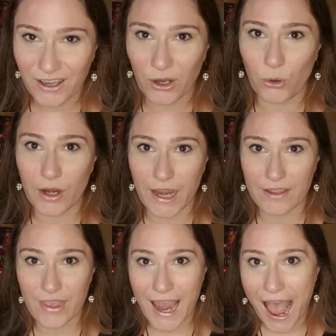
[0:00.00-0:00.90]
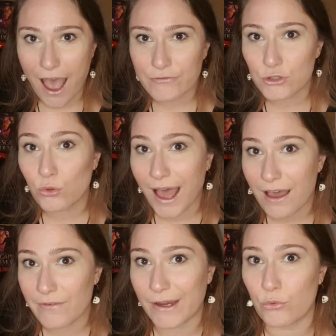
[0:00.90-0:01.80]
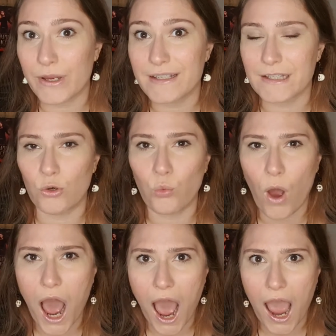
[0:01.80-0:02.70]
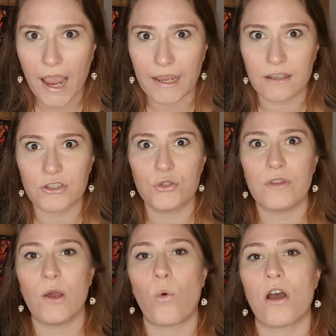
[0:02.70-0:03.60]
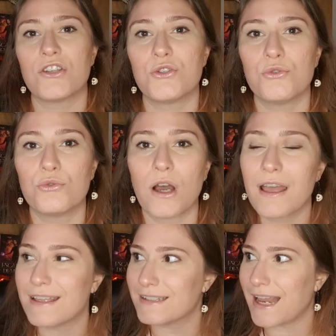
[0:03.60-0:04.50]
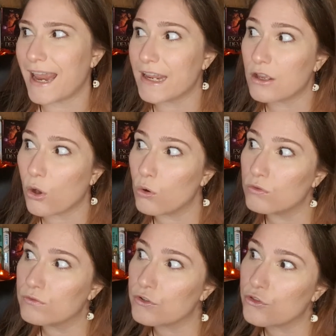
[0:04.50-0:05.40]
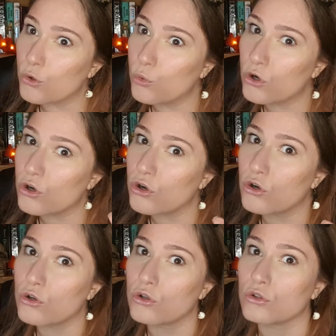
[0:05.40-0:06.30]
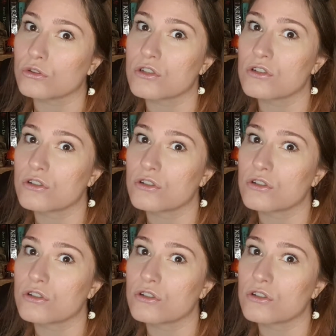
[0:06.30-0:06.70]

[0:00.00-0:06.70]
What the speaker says: Okay, they have to have a reason. Why do they want to take over the world?